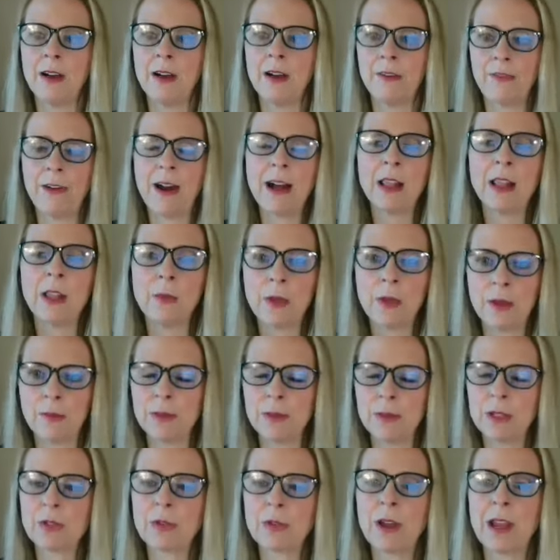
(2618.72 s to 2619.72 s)
following
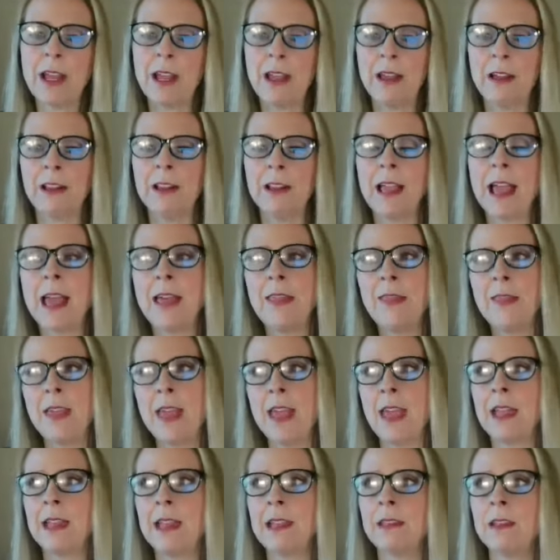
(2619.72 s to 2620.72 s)
betrayal, and
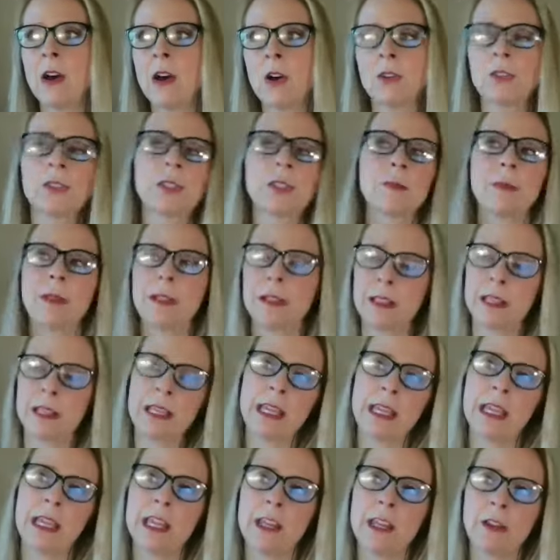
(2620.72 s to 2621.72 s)
then
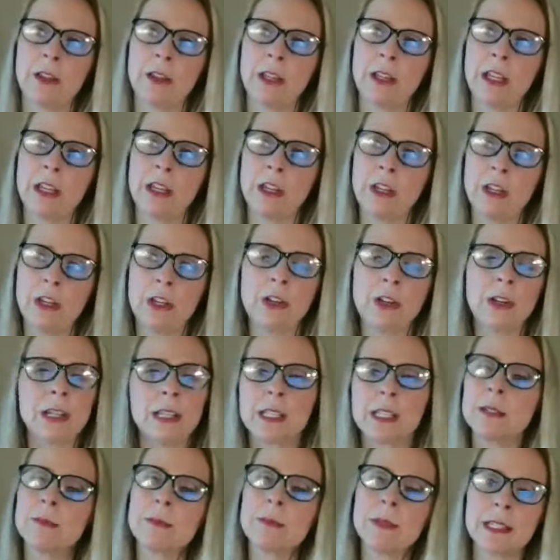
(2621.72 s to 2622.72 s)
ultimately healing your
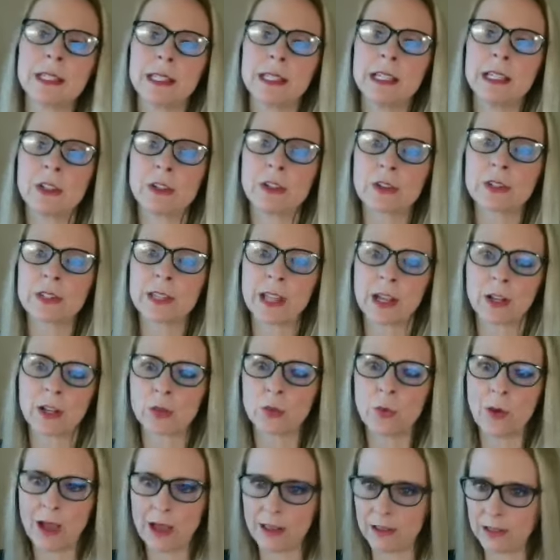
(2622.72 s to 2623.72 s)
intimacy and your
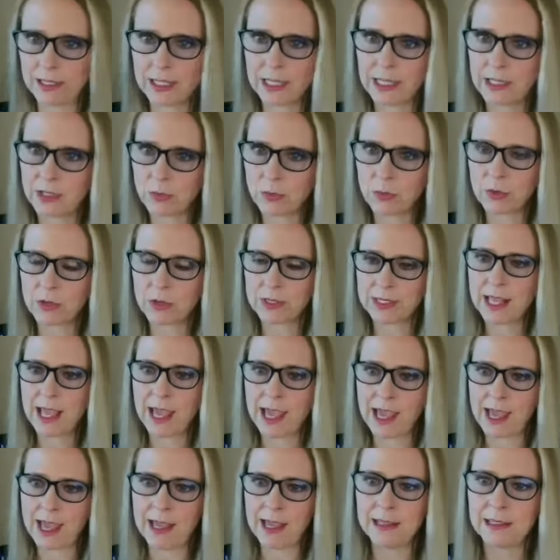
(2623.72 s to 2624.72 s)
sexuality towards
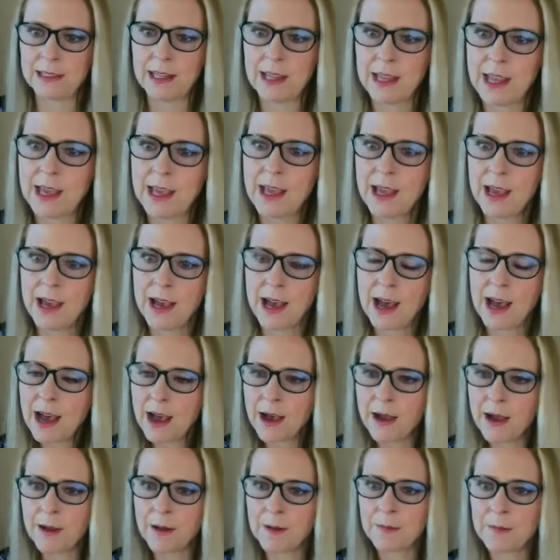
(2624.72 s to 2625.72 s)
the end.
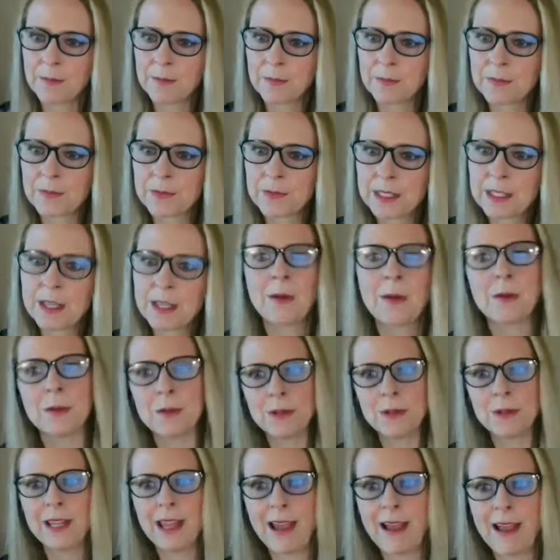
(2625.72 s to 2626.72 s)
So
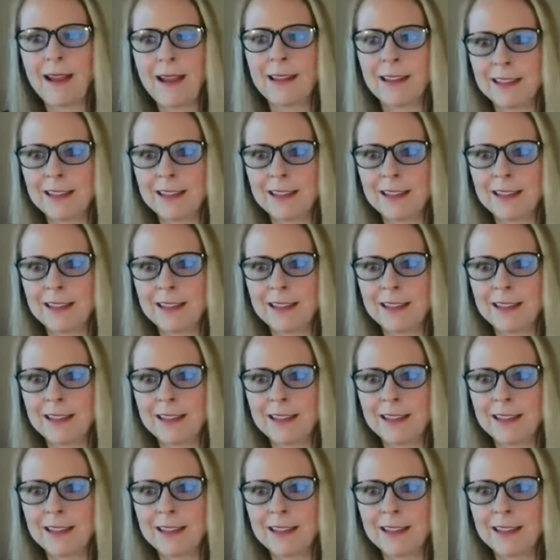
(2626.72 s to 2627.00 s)
yeah, it's